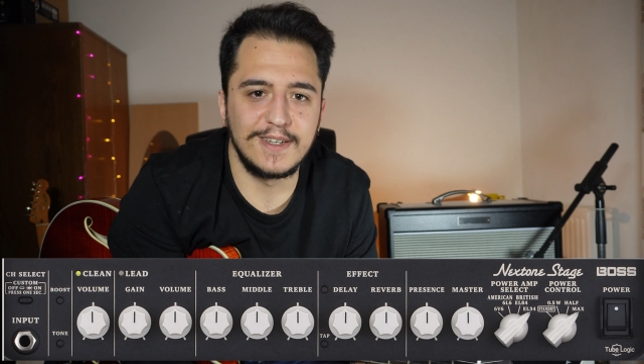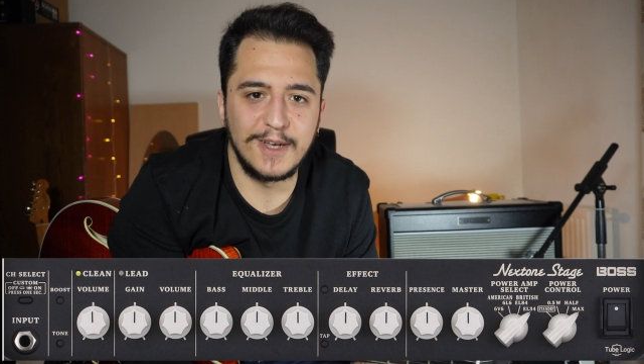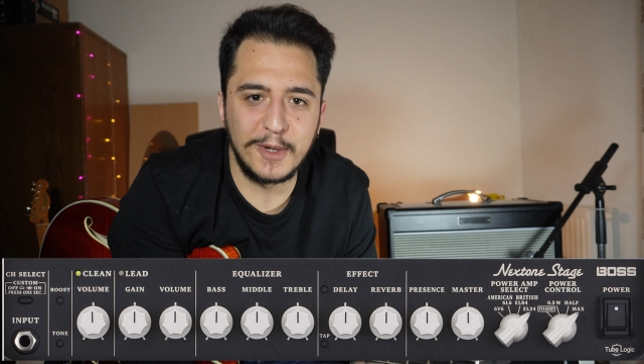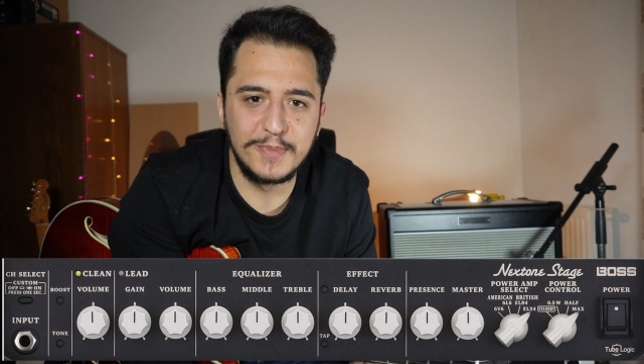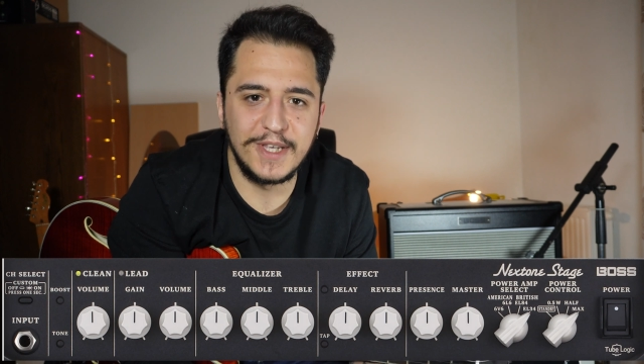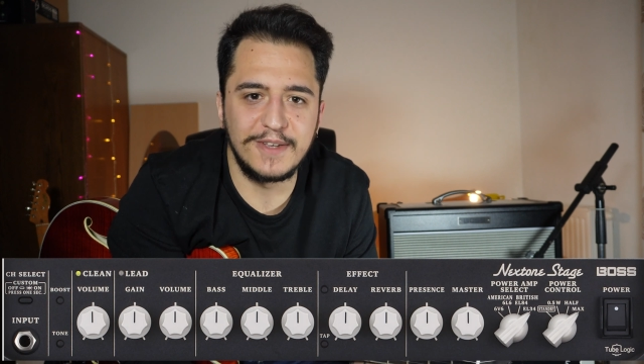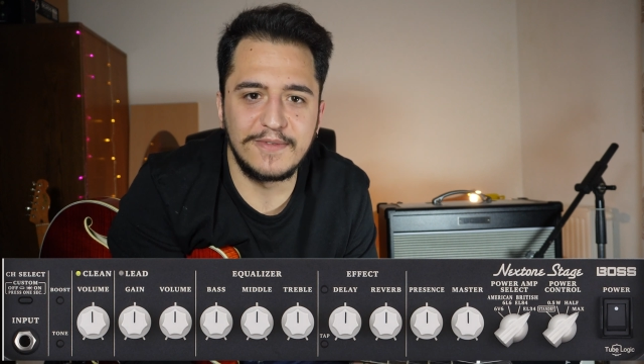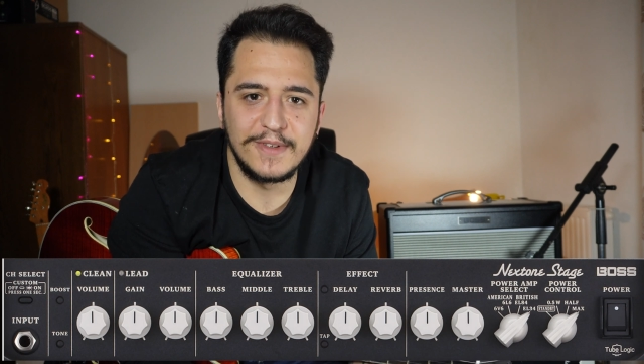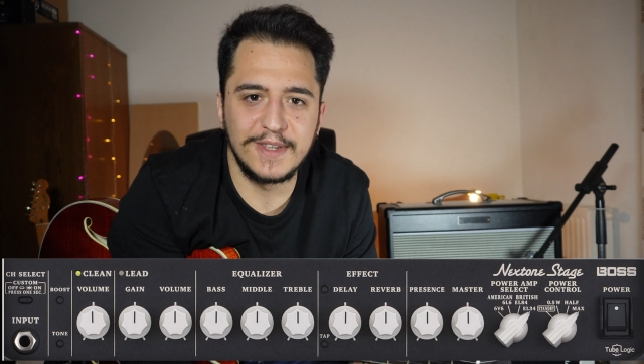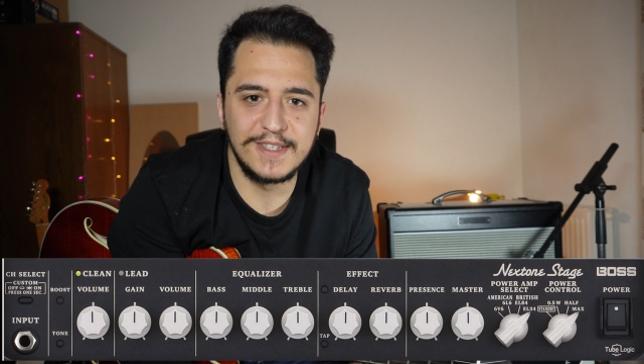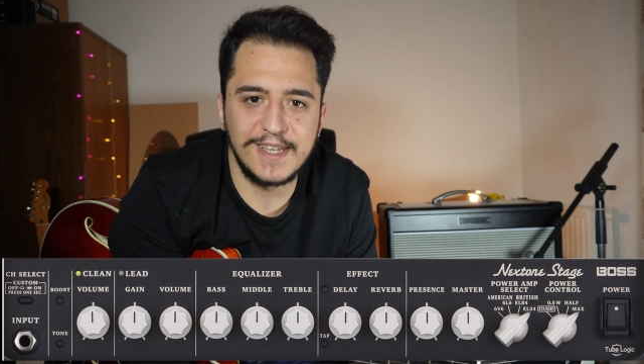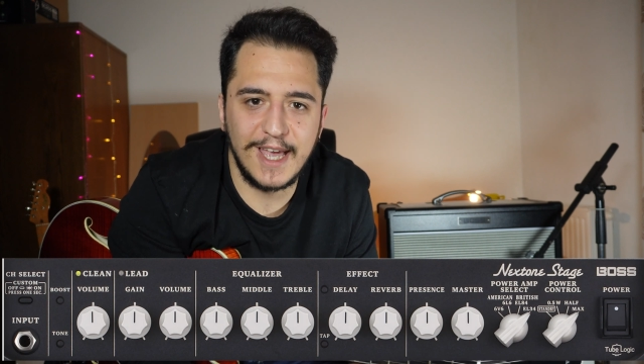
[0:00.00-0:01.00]
an update for
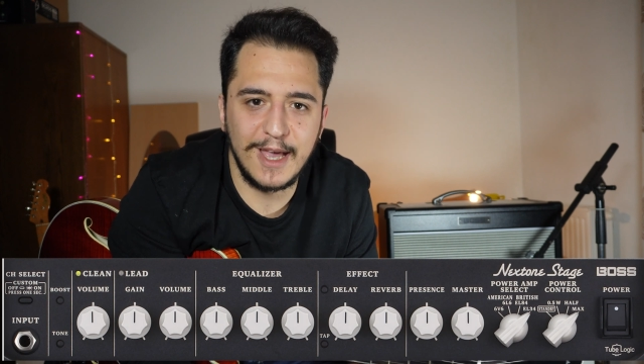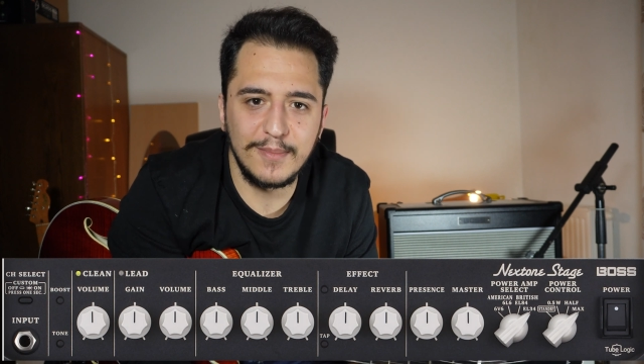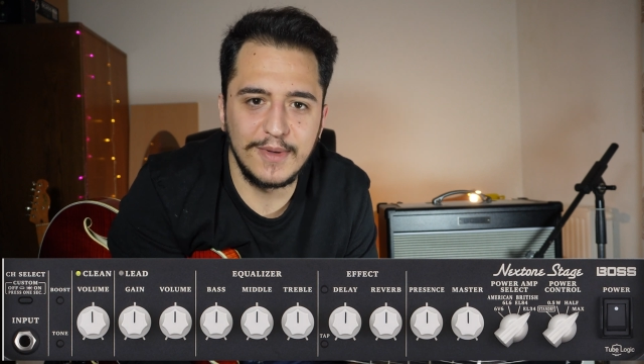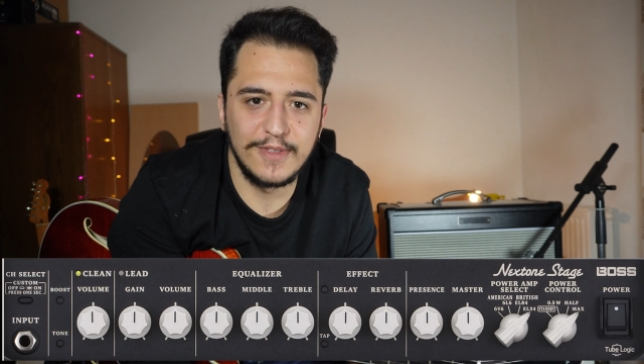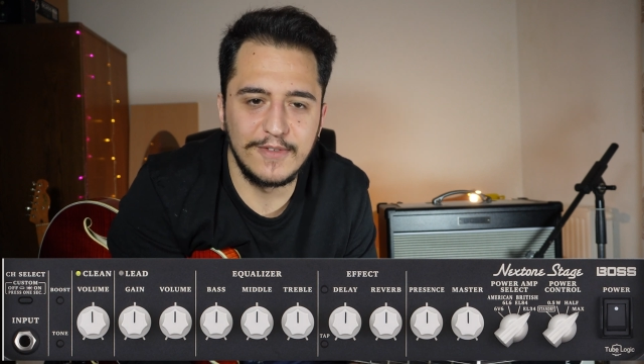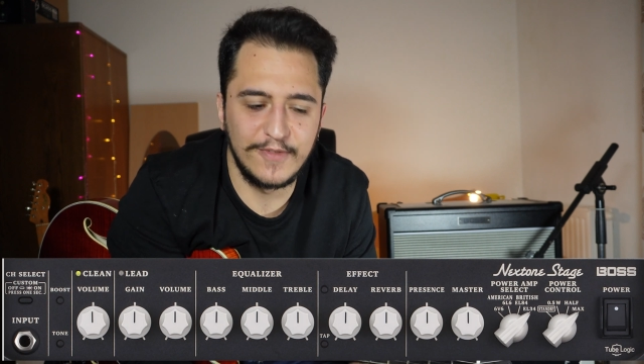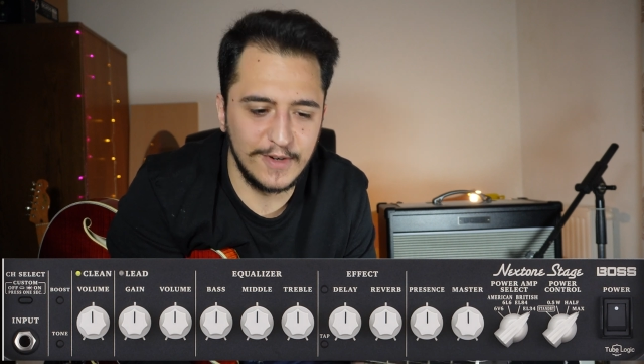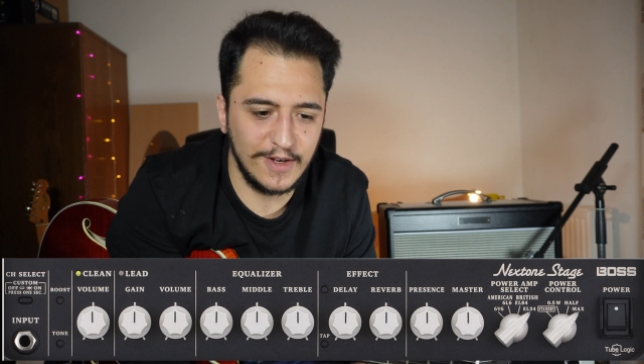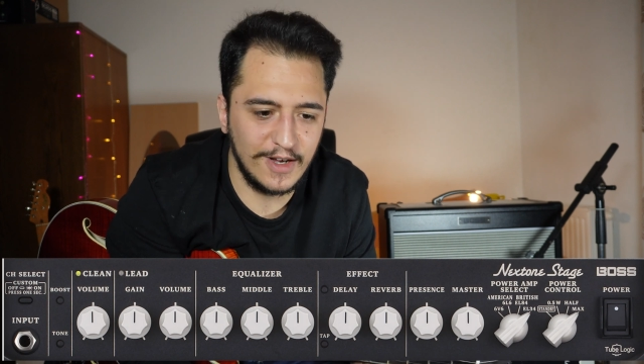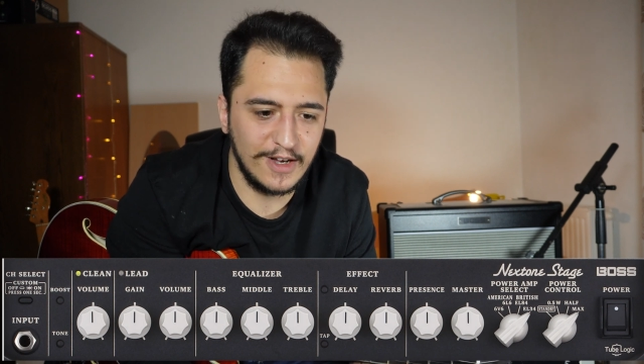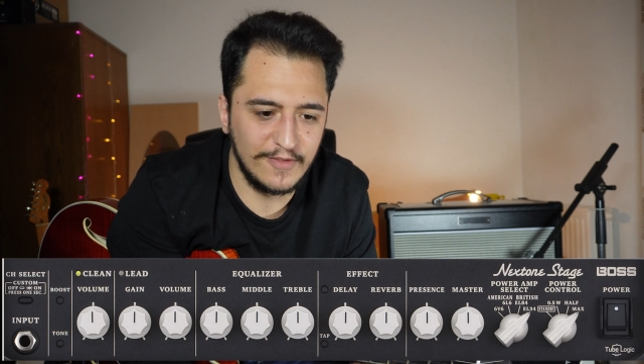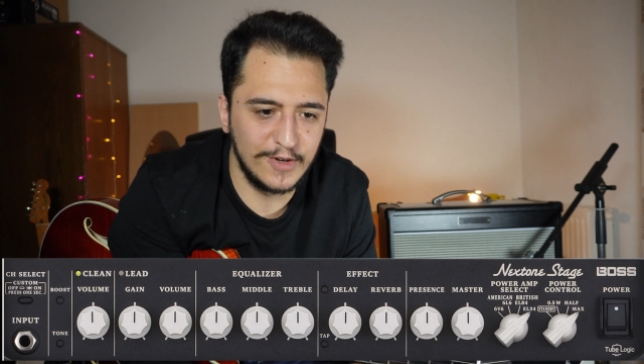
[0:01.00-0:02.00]
this amp, the
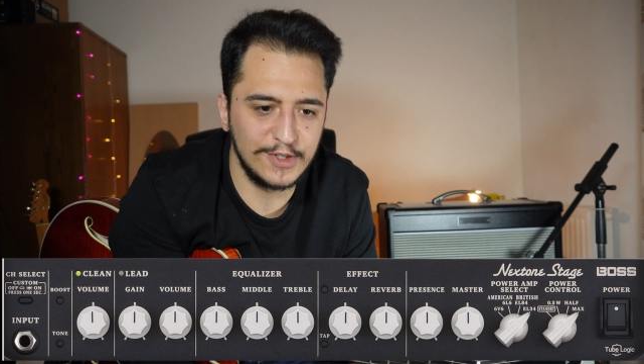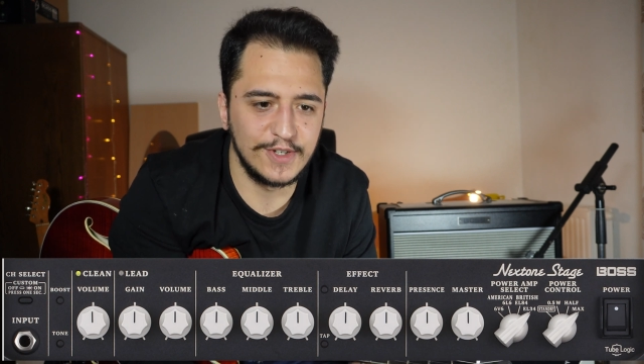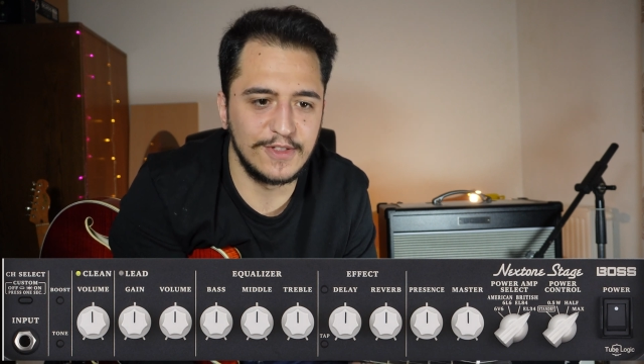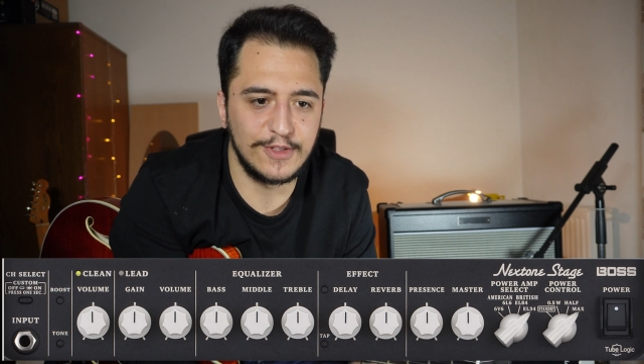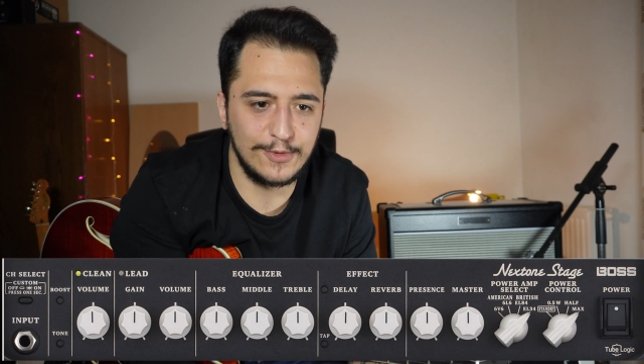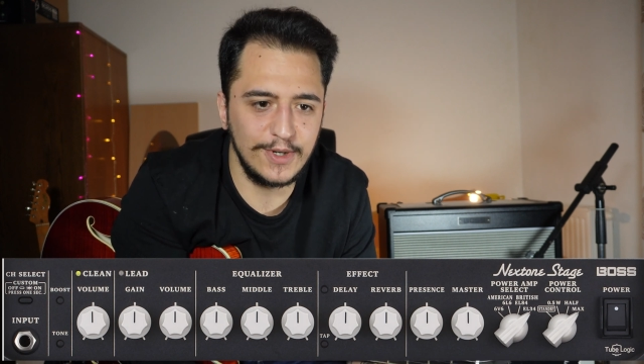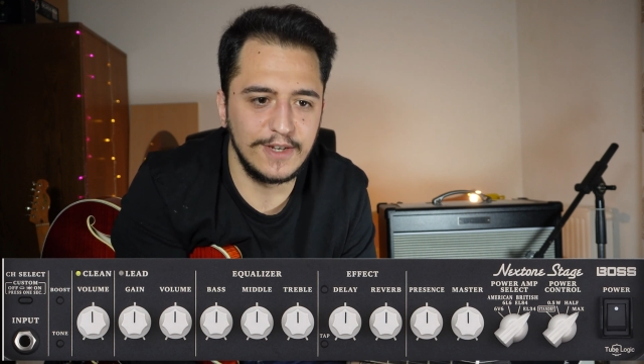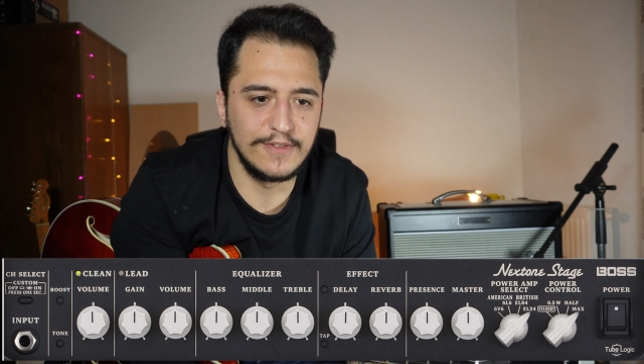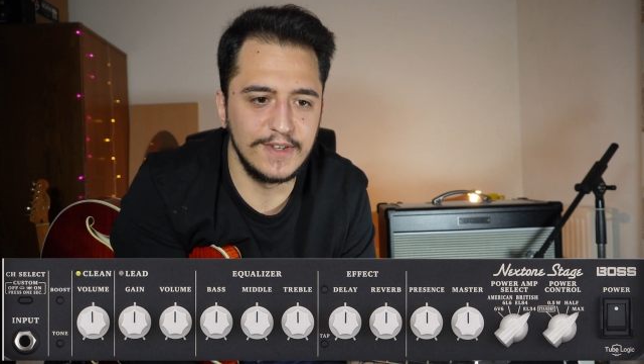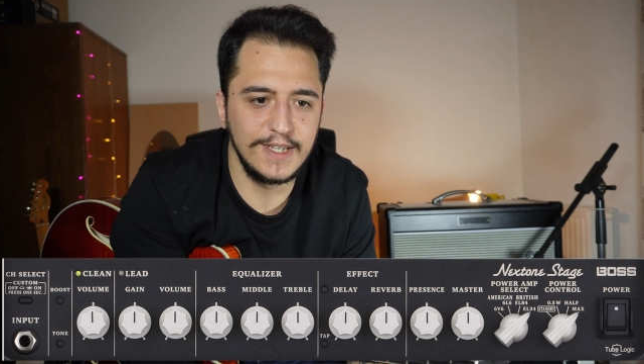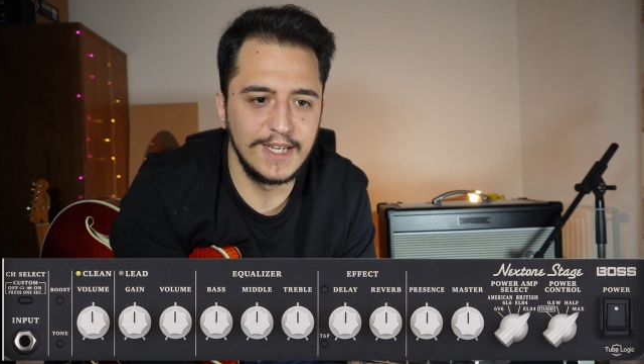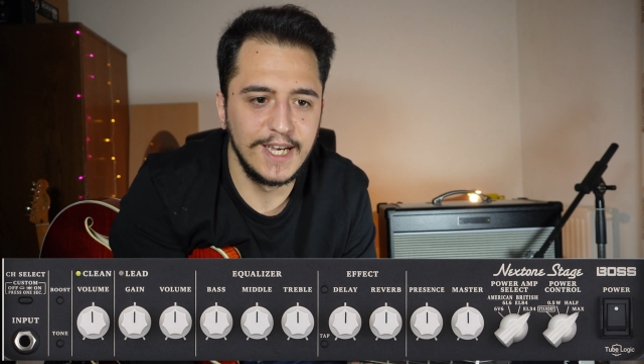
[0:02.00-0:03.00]
version 3
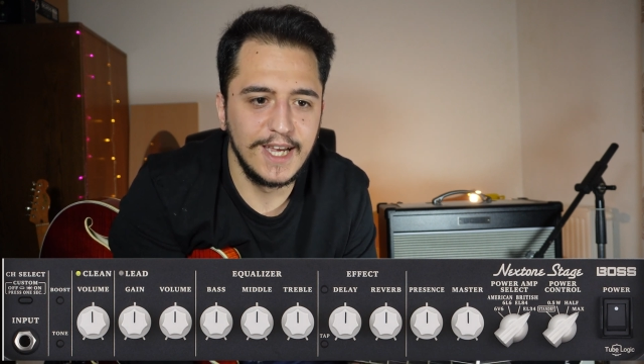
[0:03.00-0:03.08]
of it,